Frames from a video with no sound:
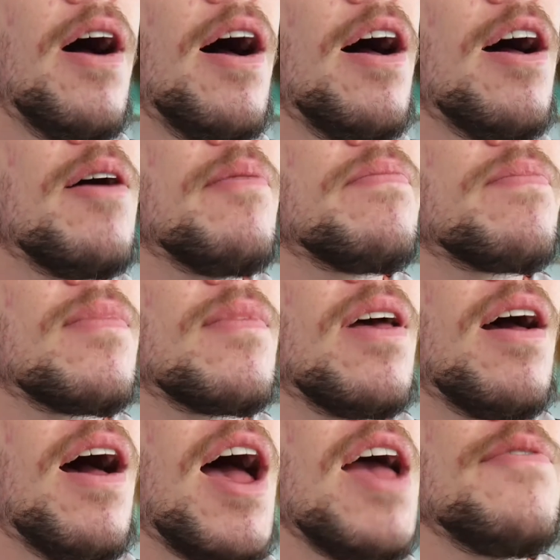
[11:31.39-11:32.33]

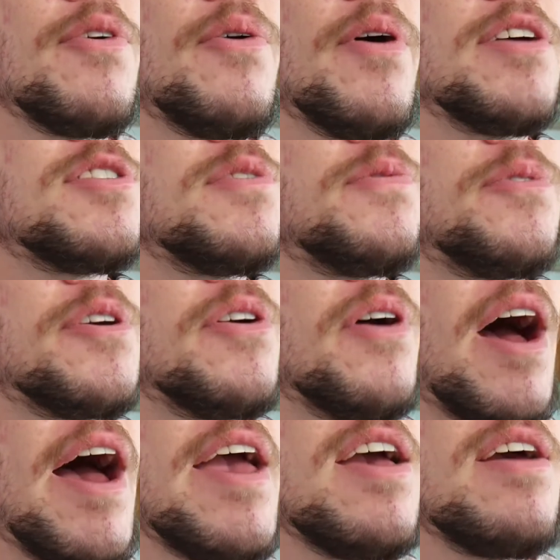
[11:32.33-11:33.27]
I have a question for you.
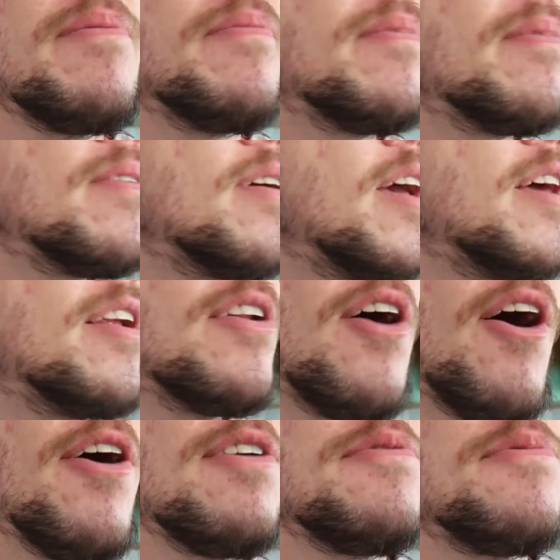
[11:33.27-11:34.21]
I am in an
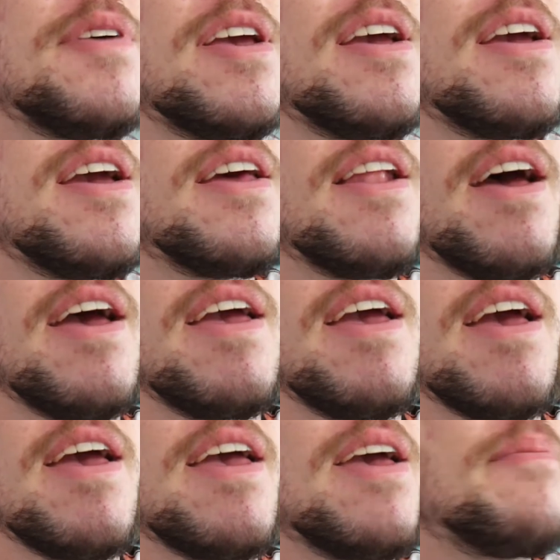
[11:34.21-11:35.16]
RV and
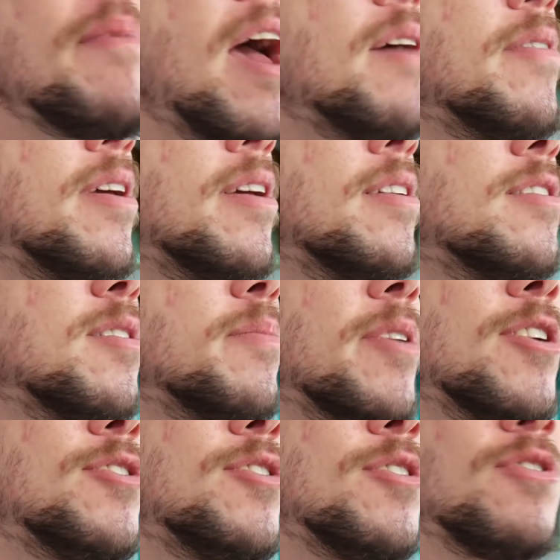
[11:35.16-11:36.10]
I am having some
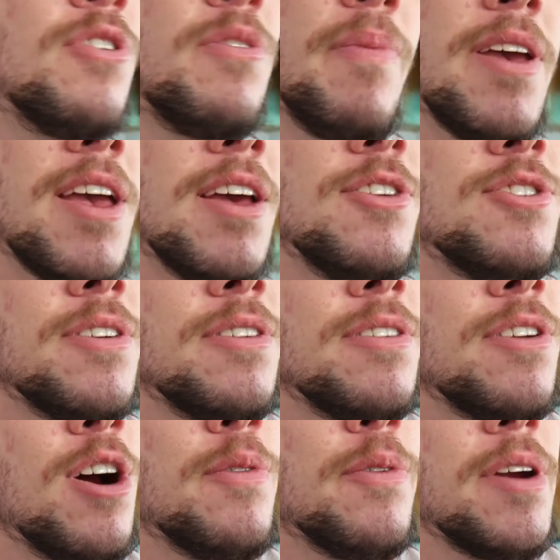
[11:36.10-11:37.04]
issues with my
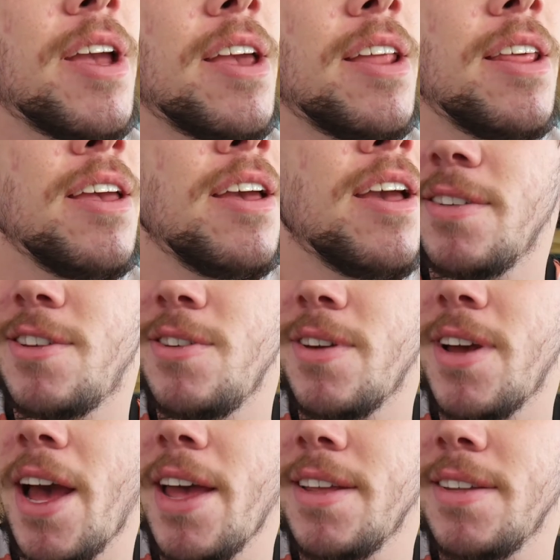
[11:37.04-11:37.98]
engine overheating. Do you
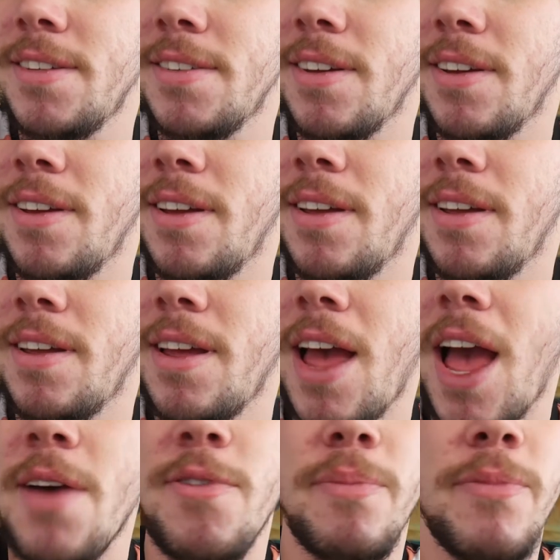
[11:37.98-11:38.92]
guys
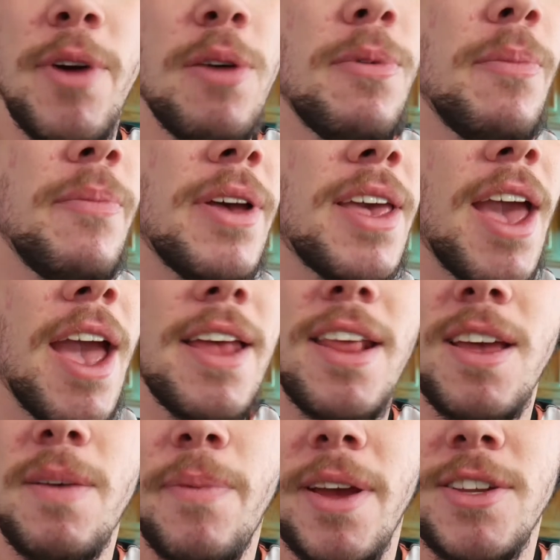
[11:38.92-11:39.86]
have a mobile
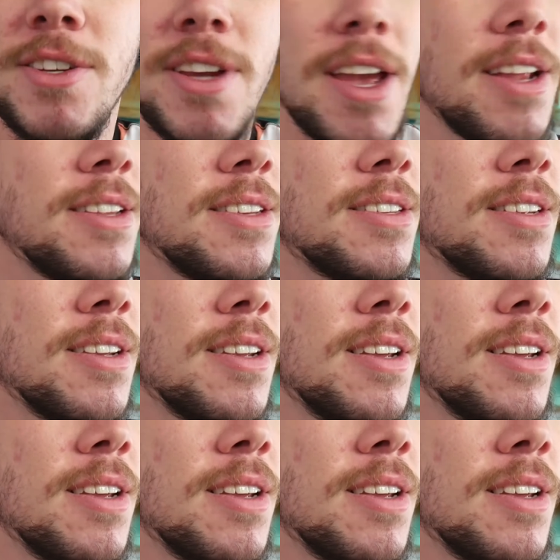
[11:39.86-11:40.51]
mechanic by chance?